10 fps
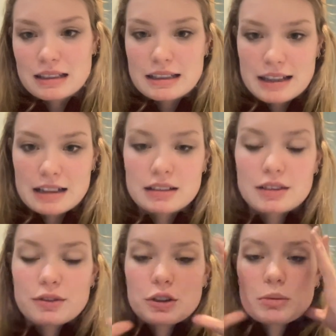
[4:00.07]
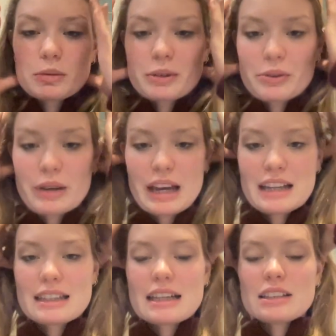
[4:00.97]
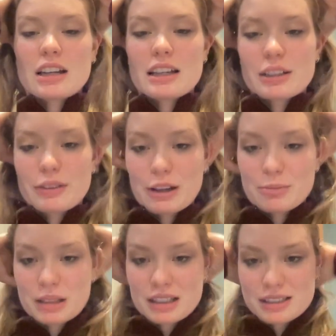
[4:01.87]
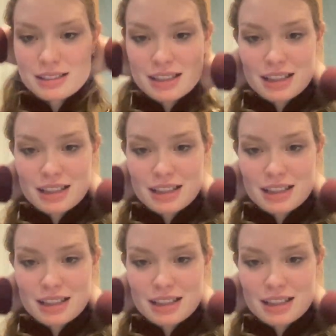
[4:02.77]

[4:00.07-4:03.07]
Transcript: exactly affordable, but we had that lying around because